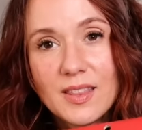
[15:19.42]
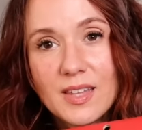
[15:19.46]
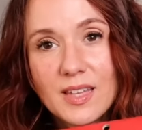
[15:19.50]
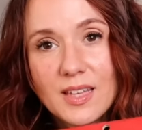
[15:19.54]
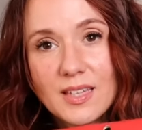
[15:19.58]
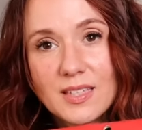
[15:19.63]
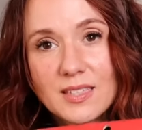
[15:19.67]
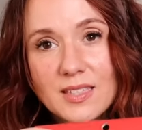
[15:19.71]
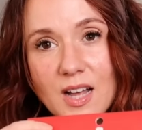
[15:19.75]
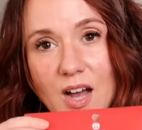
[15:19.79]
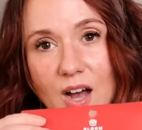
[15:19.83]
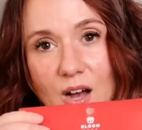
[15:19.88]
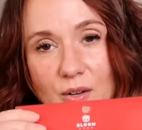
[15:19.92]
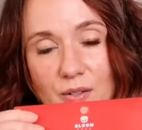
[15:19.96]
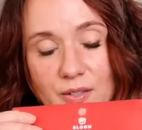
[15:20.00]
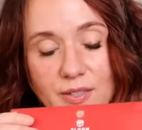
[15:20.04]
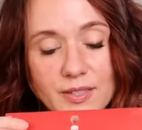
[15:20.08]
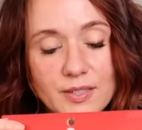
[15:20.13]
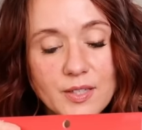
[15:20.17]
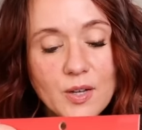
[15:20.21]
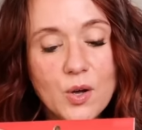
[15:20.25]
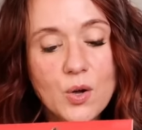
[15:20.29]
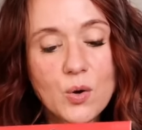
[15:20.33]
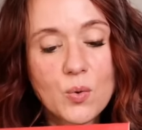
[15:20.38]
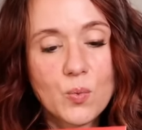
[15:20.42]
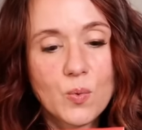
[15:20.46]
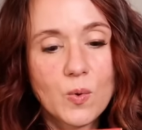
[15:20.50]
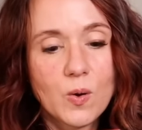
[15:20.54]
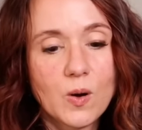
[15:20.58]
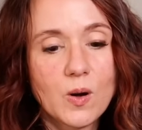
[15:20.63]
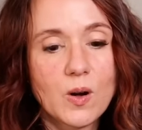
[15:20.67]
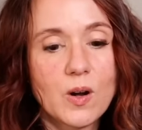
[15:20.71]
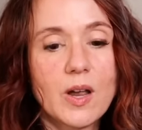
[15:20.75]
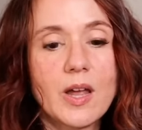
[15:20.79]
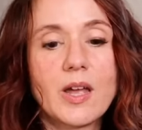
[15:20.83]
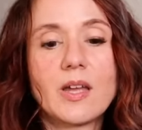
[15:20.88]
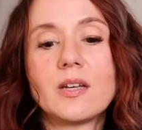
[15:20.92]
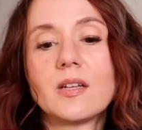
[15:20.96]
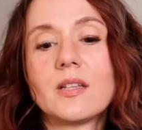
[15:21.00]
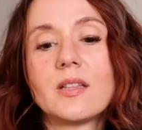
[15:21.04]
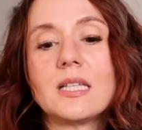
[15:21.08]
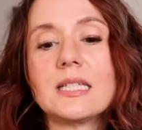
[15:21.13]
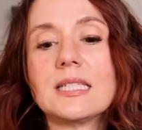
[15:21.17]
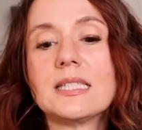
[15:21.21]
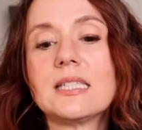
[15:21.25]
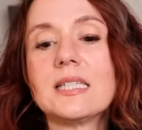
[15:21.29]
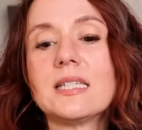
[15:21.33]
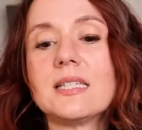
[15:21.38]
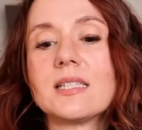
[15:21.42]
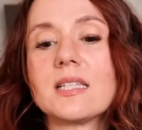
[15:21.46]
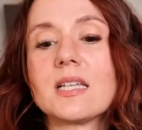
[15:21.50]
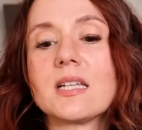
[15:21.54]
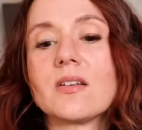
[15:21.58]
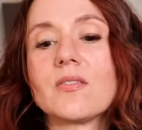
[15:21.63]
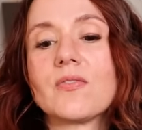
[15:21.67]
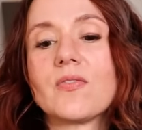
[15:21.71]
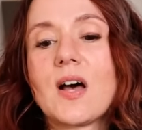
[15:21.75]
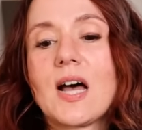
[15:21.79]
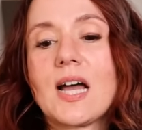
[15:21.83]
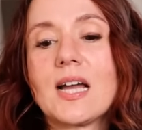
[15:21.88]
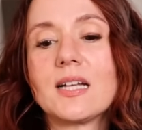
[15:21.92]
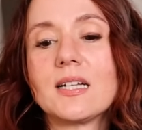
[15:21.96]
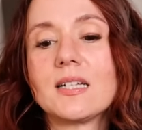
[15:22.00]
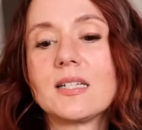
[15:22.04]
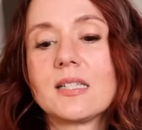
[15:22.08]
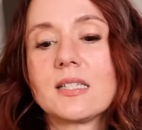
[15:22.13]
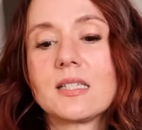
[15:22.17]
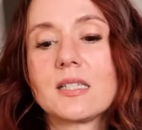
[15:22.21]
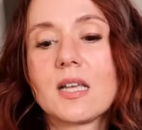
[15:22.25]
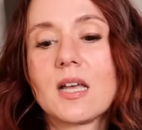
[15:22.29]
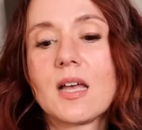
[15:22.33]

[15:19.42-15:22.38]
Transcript: These also were end of the season finds.